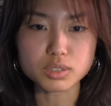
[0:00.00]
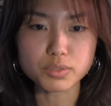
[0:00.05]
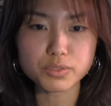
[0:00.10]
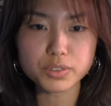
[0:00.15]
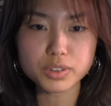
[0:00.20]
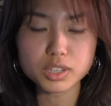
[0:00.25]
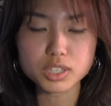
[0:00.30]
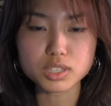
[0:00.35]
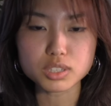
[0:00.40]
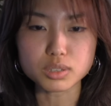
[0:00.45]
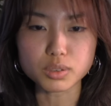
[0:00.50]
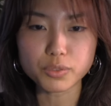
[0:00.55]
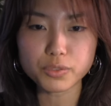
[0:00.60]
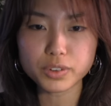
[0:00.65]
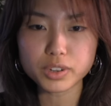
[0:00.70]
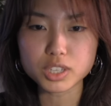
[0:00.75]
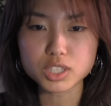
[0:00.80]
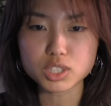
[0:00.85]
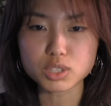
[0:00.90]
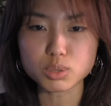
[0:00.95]
furry,
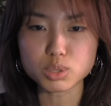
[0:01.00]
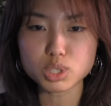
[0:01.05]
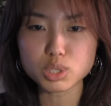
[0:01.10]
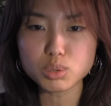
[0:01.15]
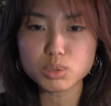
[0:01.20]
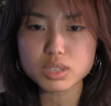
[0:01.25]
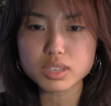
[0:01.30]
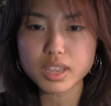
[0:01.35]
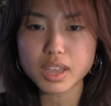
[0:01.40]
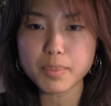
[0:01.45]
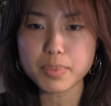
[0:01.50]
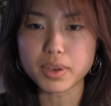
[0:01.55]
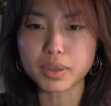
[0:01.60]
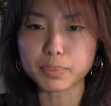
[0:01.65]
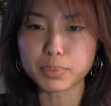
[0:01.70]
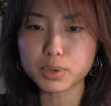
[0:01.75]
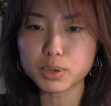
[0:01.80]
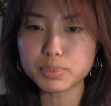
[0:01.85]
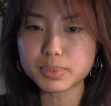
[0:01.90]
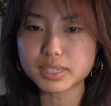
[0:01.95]
used
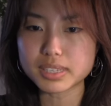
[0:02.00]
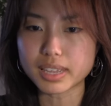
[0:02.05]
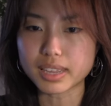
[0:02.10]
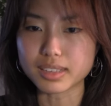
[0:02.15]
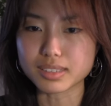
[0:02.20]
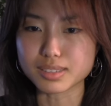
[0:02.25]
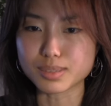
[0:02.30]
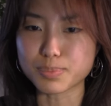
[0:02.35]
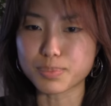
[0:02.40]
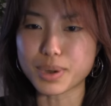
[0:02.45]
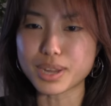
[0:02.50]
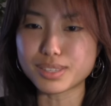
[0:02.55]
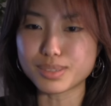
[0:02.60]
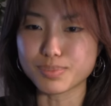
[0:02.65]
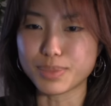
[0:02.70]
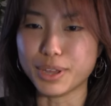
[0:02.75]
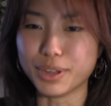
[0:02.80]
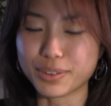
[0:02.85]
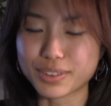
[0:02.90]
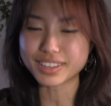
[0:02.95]
tampon, poop stains, breast
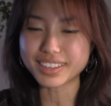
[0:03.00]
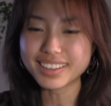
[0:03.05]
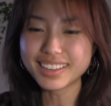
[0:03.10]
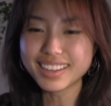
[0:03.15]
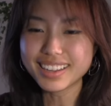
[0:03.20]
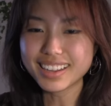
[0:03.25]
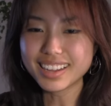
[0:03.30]
milk.